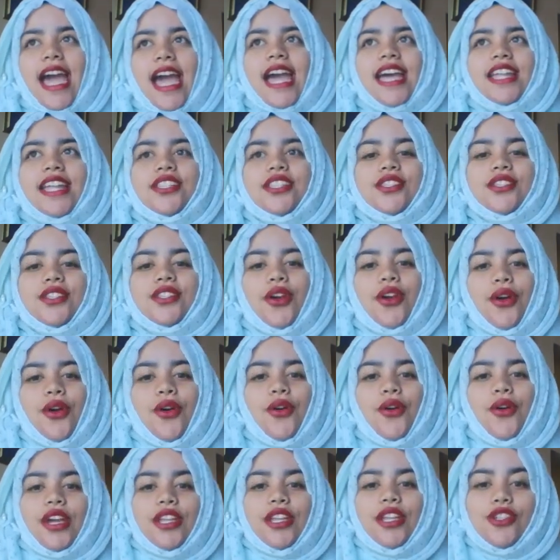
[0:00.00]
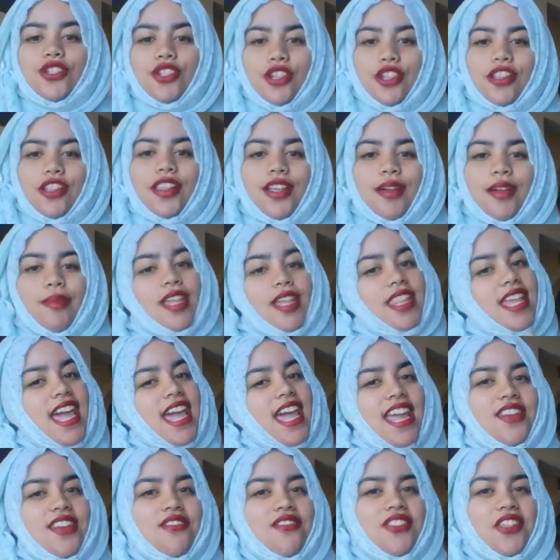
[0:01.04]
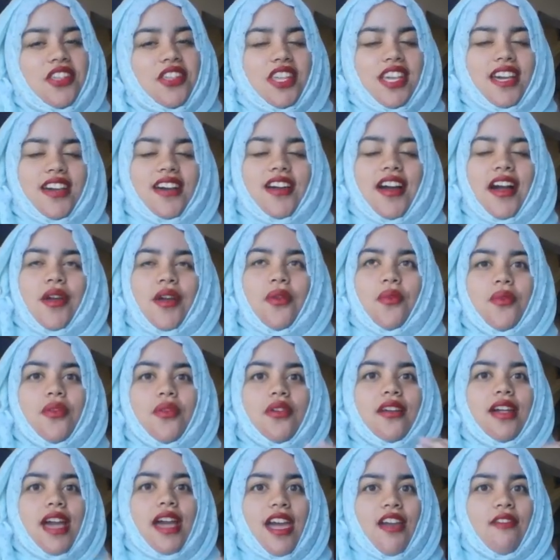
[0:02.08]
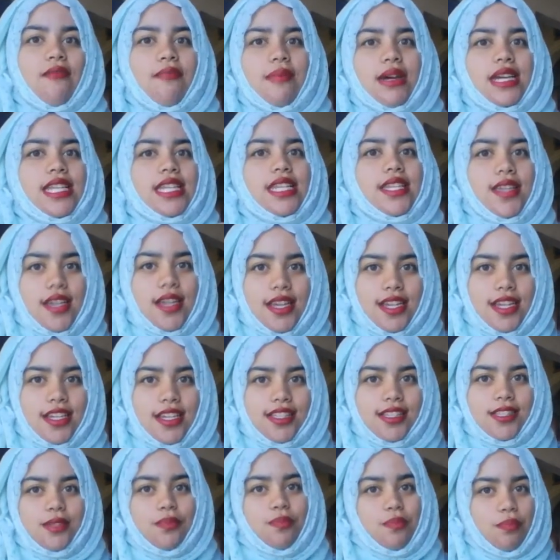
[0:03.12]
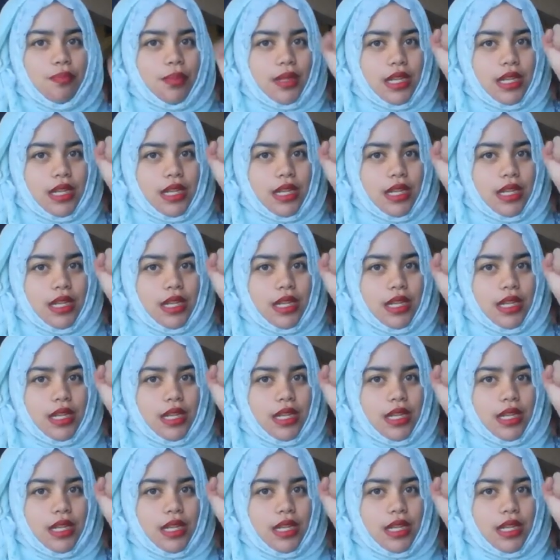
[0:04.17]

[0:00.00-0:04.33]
And so inshallah, by the end of the year, I will have my learners.